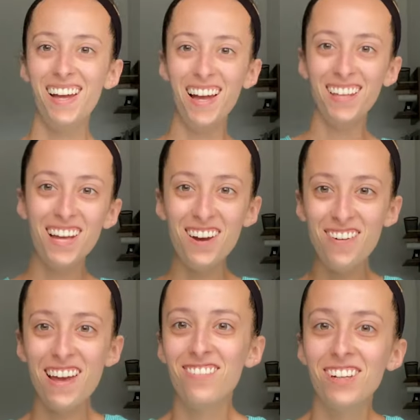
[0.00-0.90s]
Hello
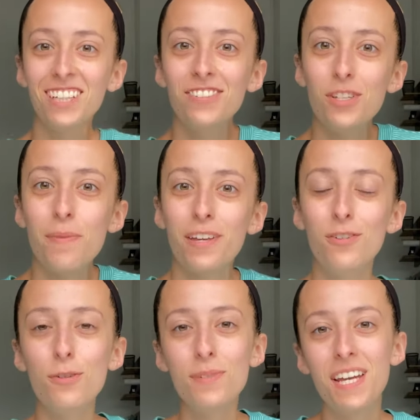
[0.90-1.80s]
and welcome to my
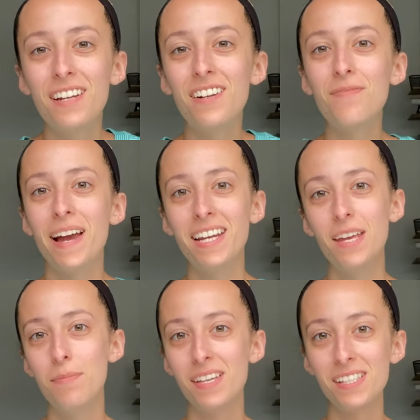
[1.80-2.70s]
YouTube channel. My
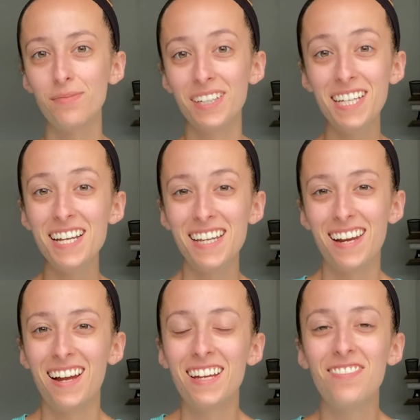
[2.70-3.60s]
name is Sabrina and
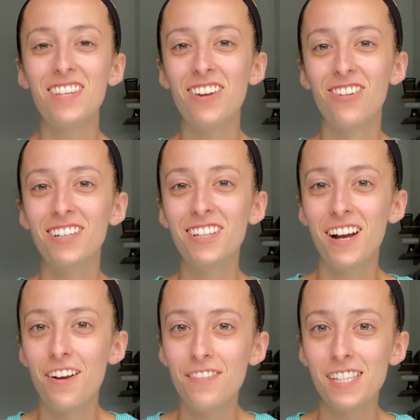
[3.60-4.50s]
I am the owner
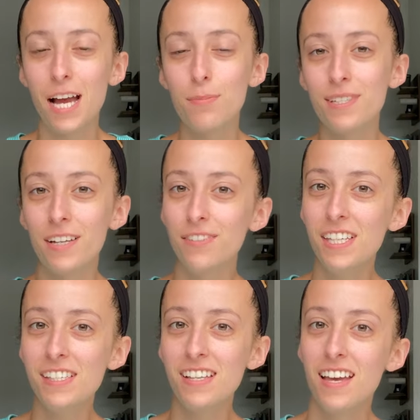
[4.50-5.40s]
of Sab
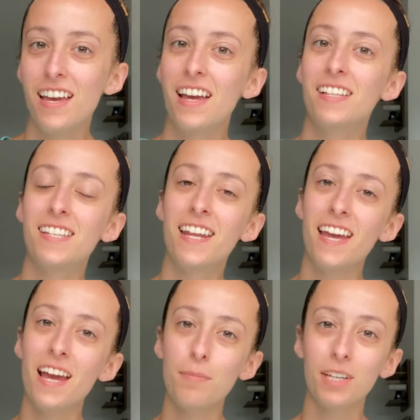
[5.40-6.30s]
Stuffies and
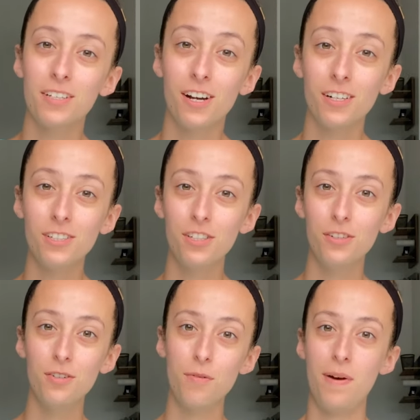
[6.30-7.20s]
today I'm going to talk to
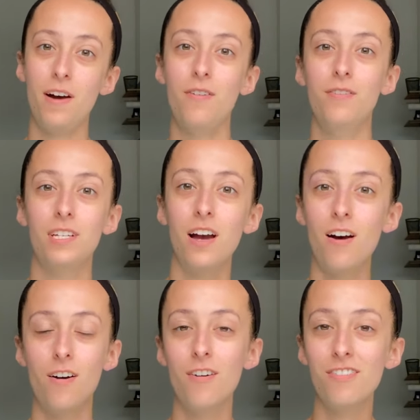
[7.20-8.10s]
you about
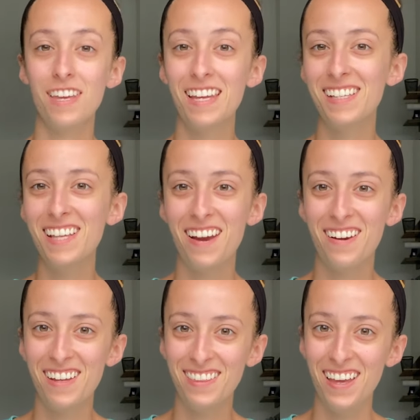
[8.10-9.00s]
all things
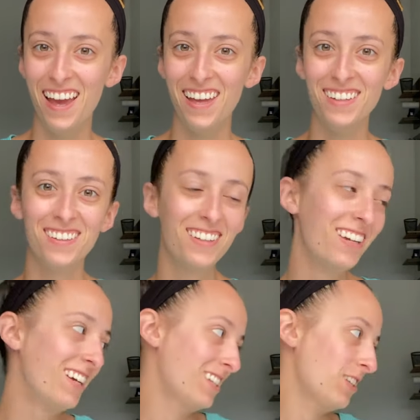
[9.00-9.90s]
Harriet the Hen.
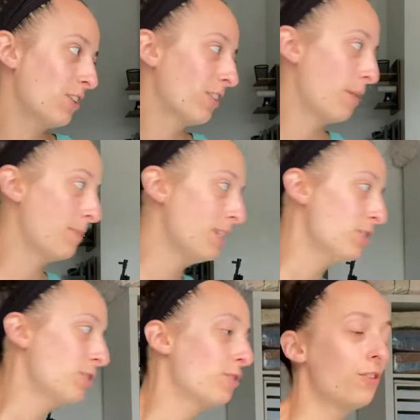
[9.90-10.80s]
So let me
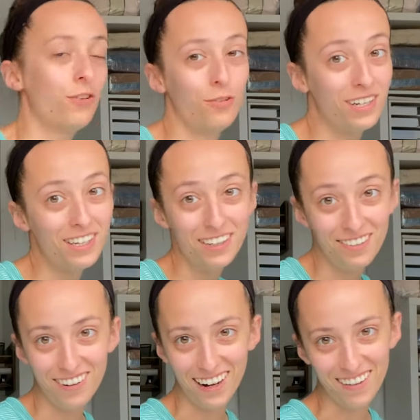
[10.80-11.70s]
show you
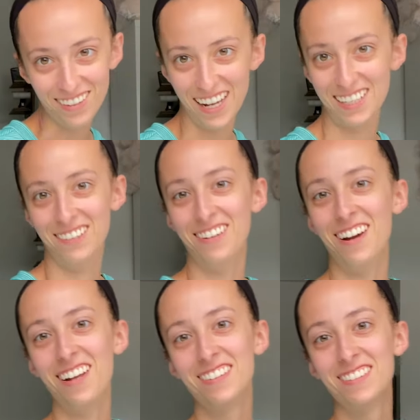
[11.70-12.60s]
what I've got going
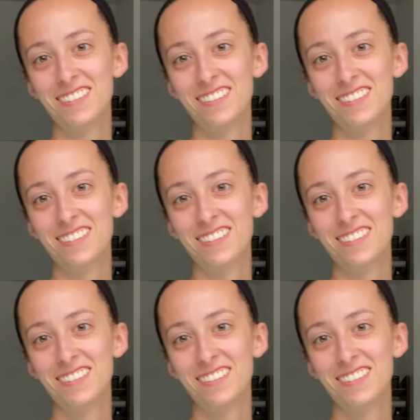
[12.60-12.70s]
on.